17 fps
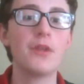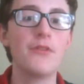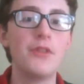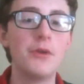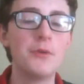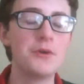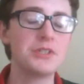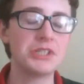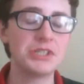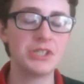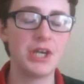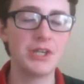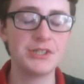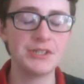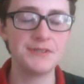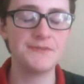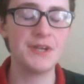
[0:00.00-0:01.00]

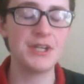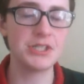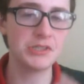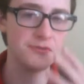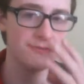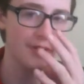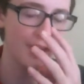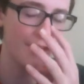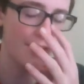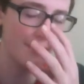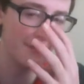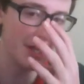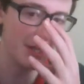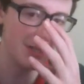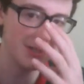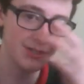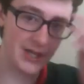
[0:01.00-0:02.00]
USSR's invasion of
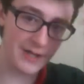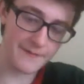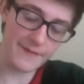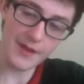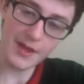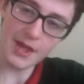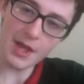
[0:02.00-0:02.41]
Afghanistan.